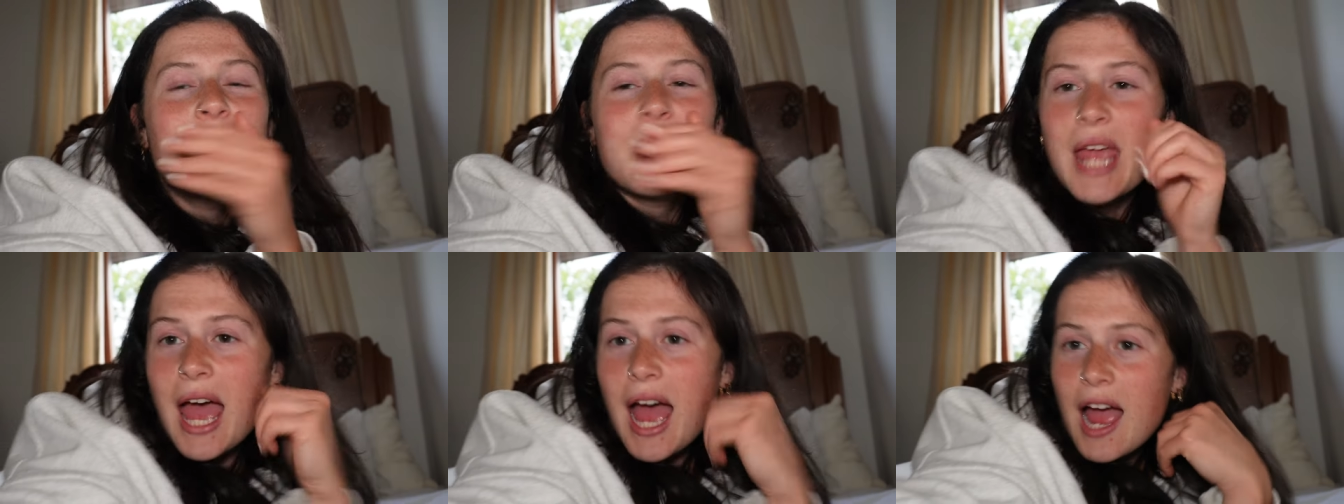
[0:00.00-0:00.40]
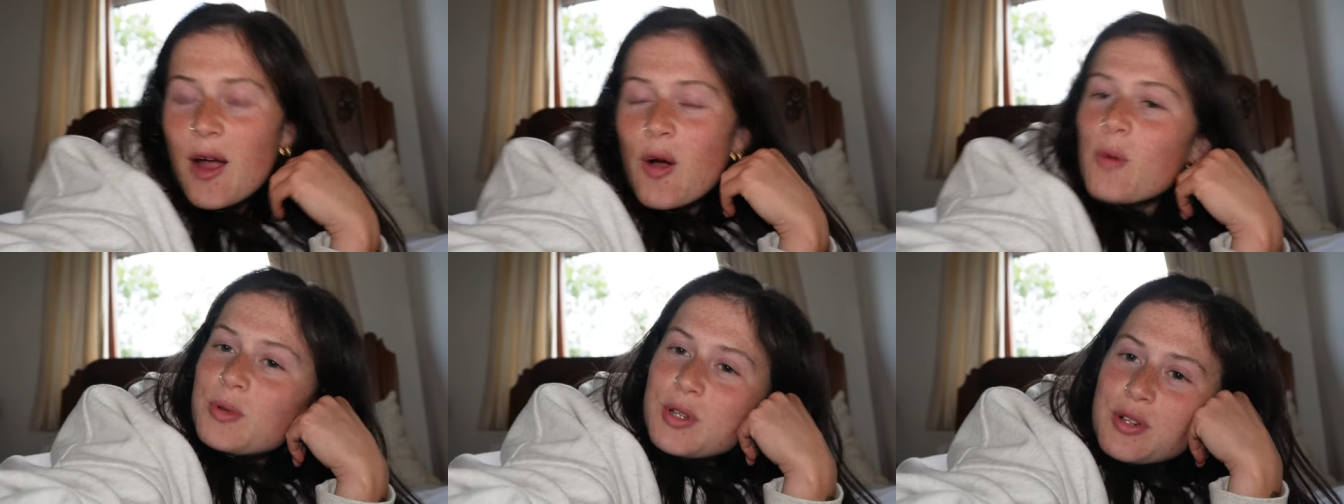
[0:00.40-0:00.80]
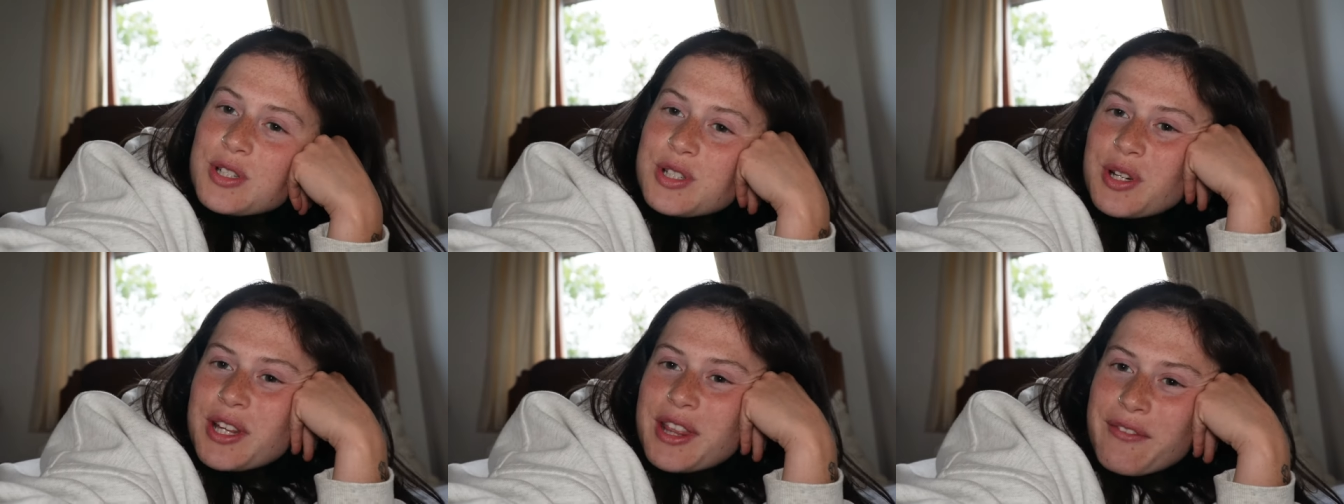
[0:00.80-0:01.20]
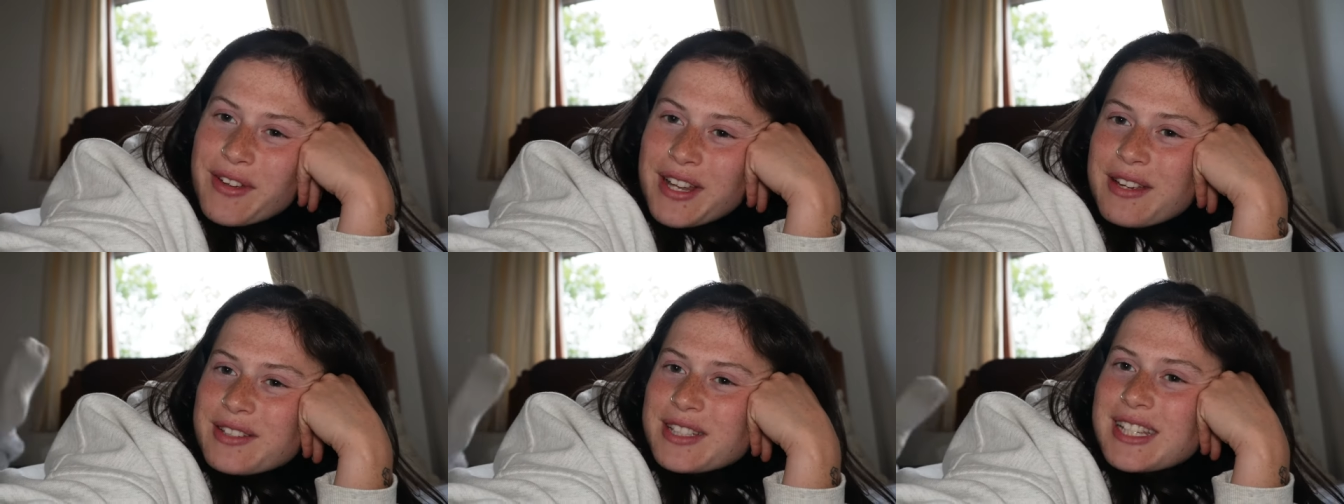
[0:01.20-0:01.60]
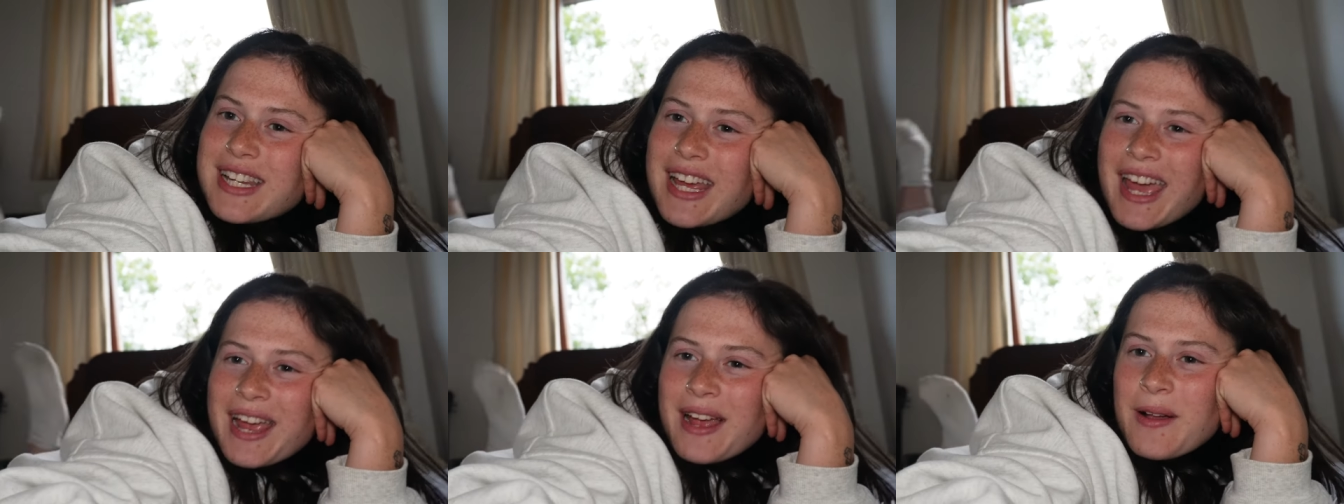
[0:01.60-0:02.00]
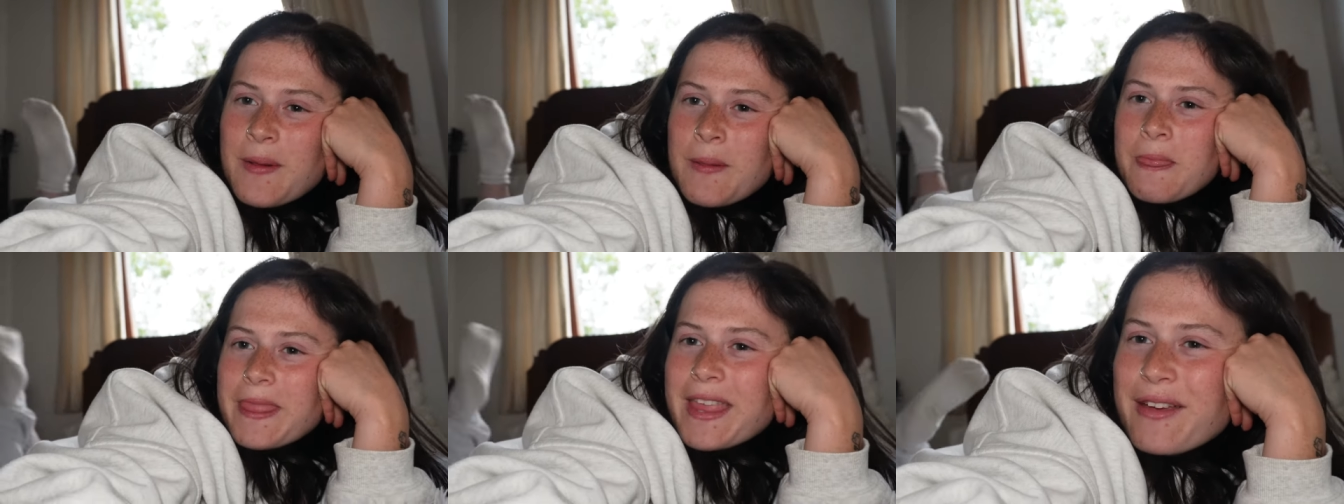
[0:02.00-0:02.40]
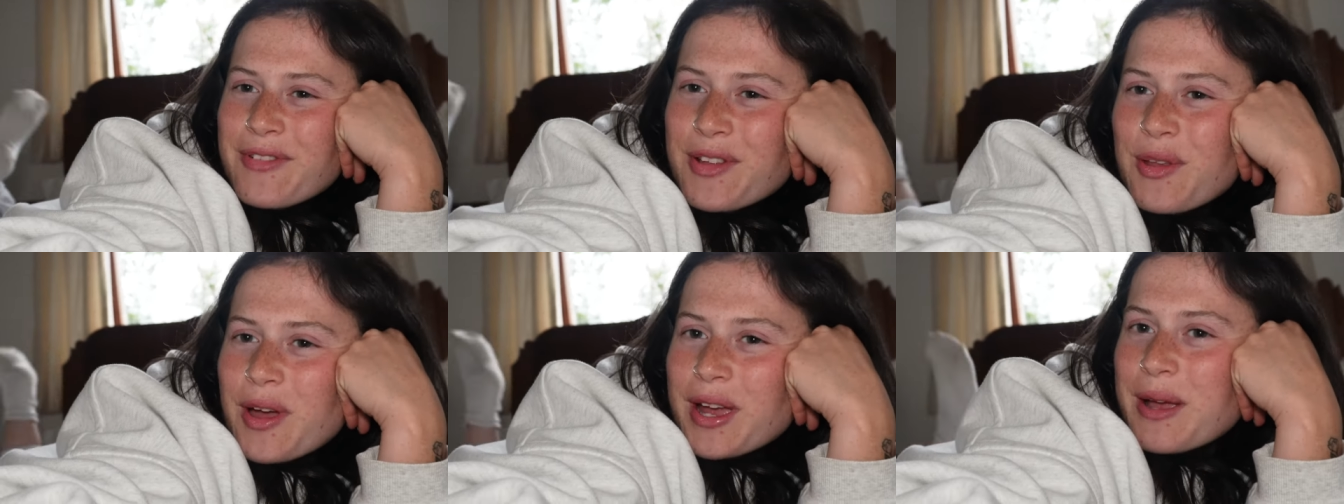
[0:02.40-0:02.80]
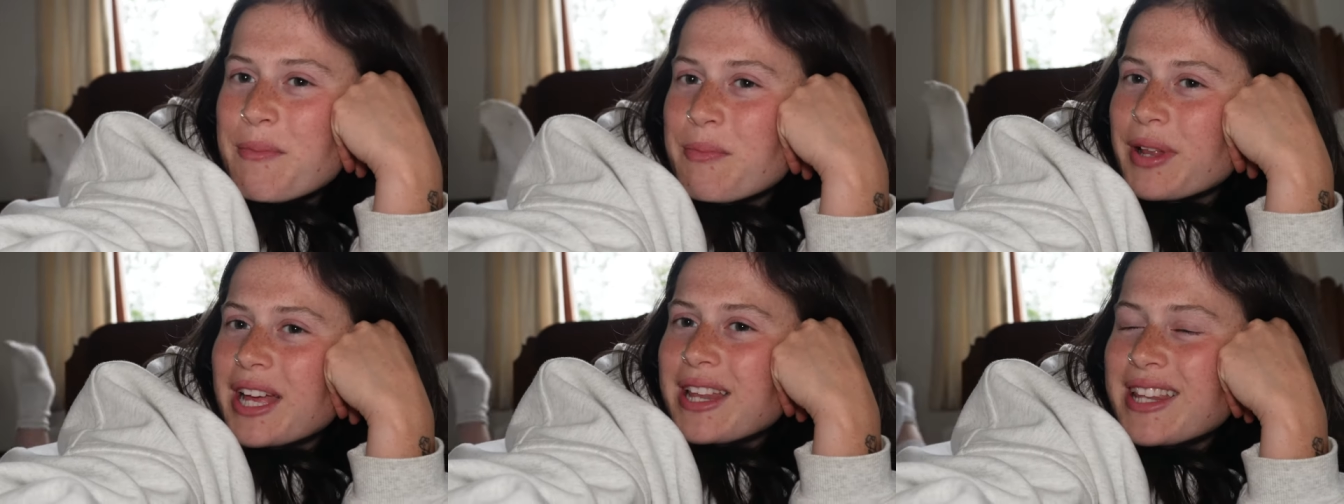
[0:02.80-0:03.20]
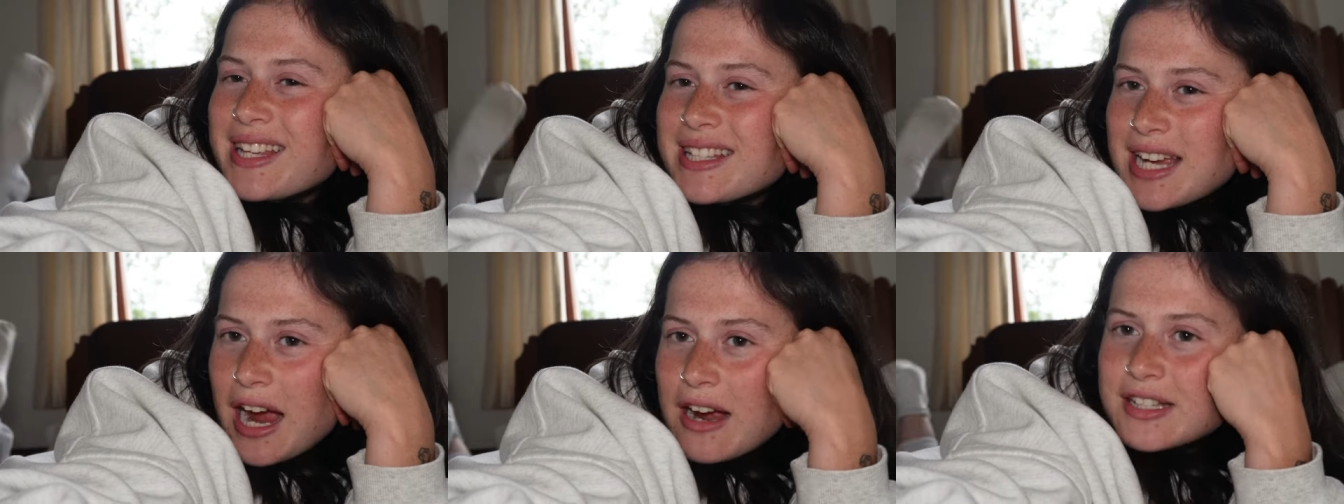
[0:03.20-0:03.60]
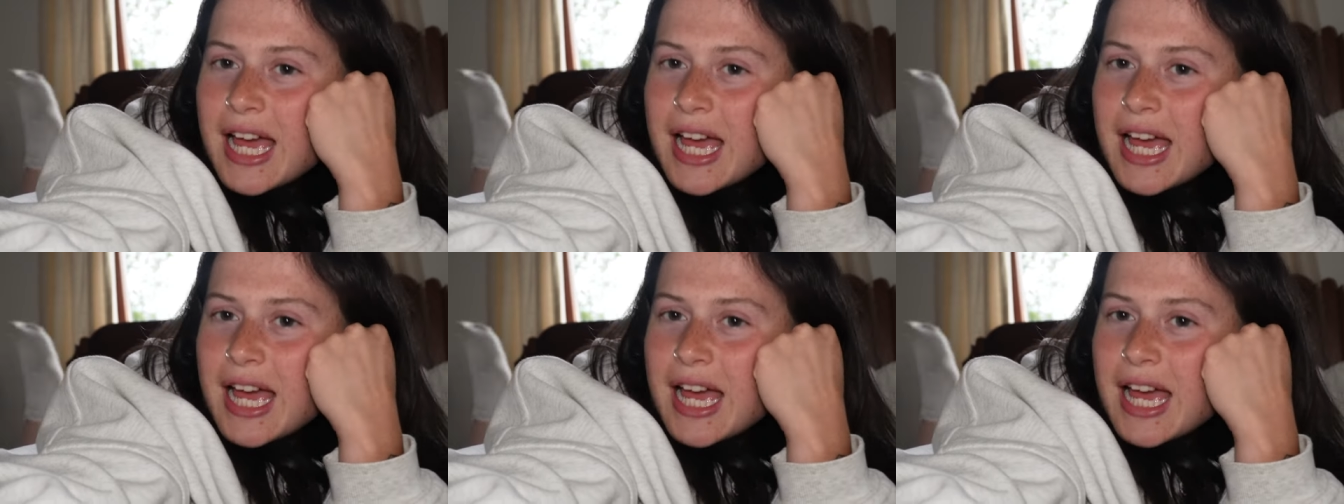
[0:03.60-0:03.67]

But yeah, I hope you enjoyed the video today, even though I complained the entire